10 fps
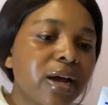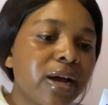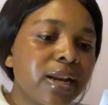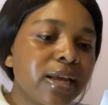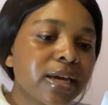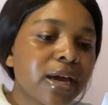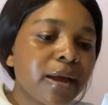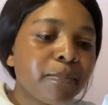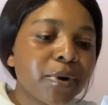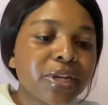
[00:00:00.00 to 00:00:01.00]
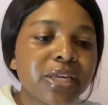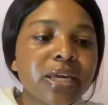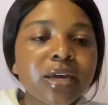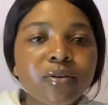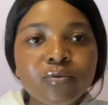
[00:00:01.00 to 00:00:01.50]
a leg and body
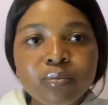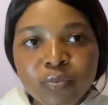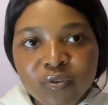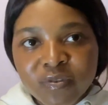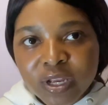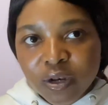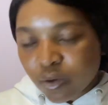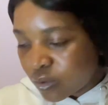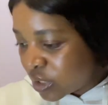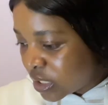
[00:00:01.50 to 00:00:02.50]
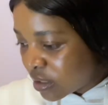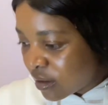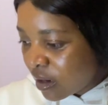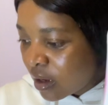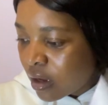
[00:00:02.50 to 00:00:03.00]
hair removing lotion.
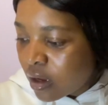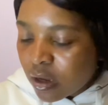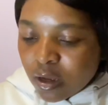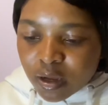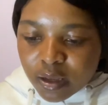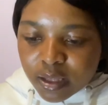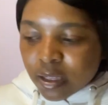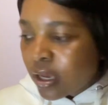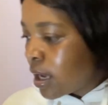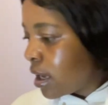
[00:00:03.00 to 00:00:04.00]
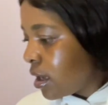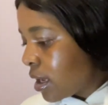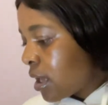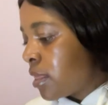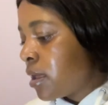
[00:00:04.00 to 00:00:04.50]
Yeah.
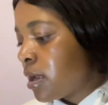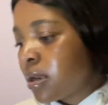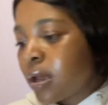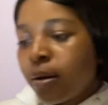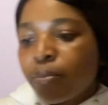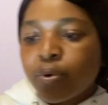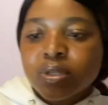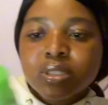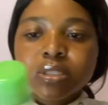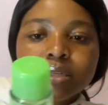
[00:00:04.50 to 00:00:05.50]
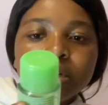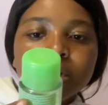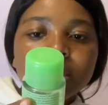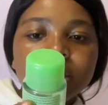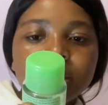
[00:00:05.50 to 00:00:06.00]
And then I bought
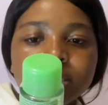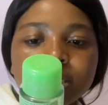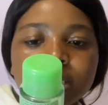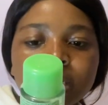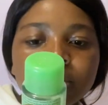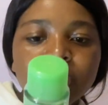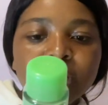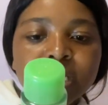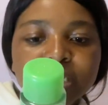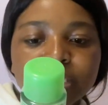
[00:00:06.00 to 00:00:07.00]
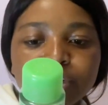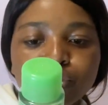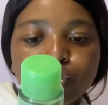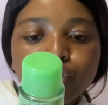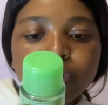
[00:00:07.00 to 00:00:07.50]
Skin Collection
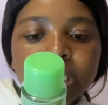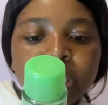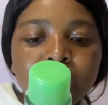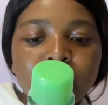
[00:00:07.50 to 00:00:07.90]
Tree